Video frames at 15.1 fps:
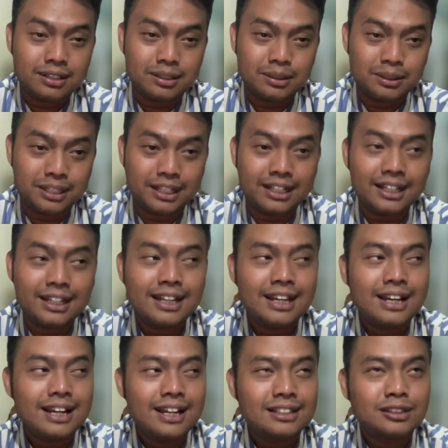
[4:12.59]
Okay,
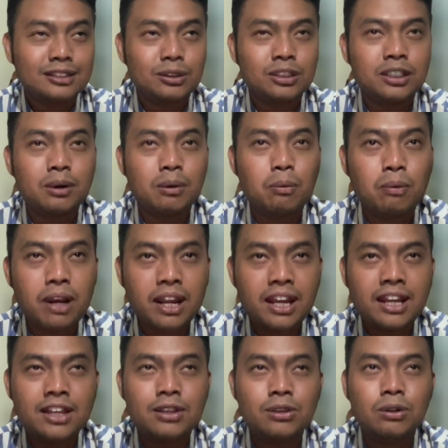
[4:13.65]
so the
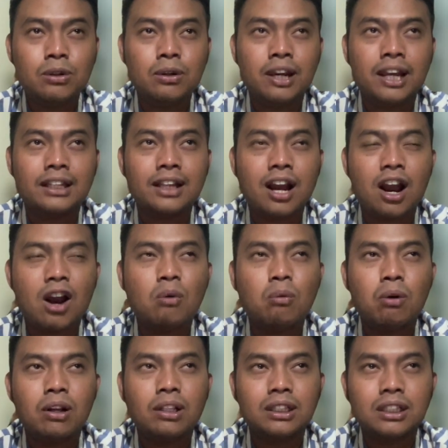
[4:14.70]
way you look at how
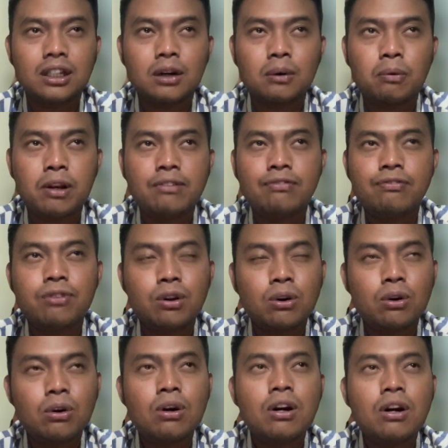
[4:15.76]
water will
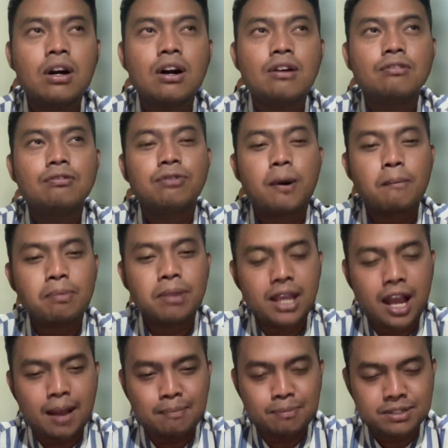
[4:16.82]
flow from the
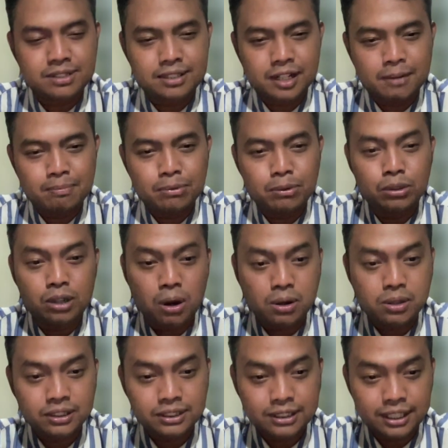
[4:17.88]
upstream to
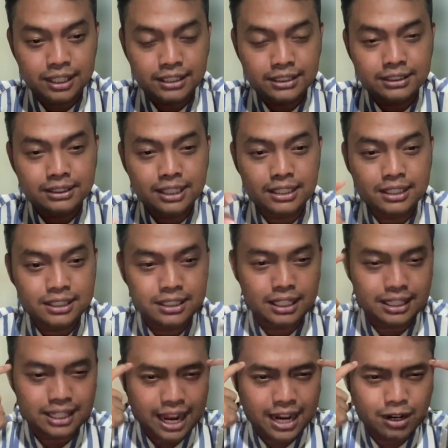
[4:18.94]
downstreams, that
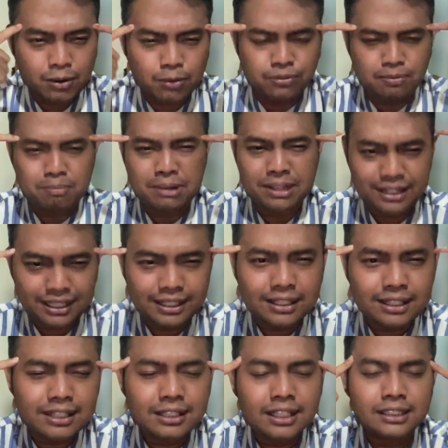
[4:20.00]
kind of
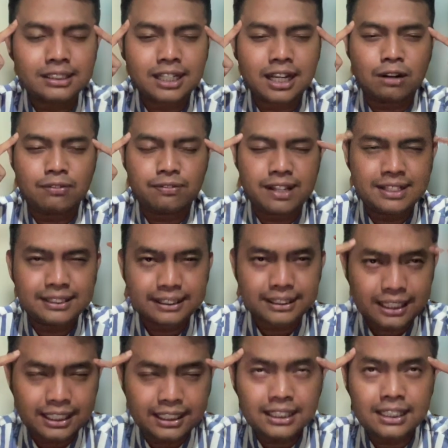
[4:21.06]
mentality, that kind of
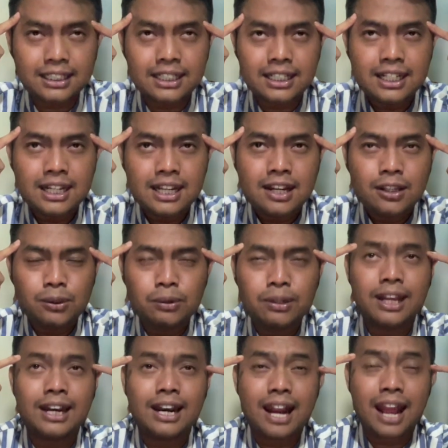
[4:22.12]
instinct, you
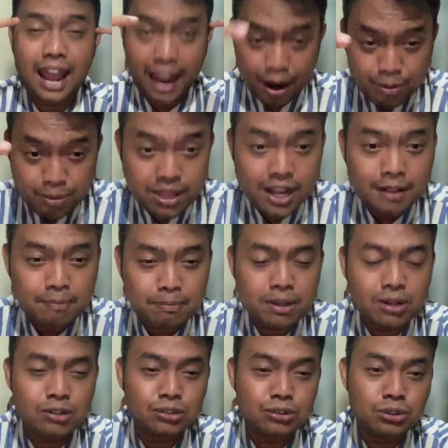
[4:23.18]
can have that
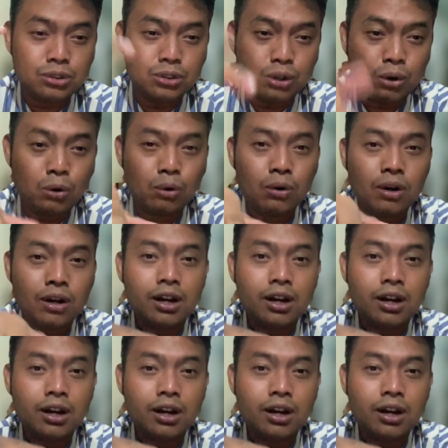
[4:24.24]
because you know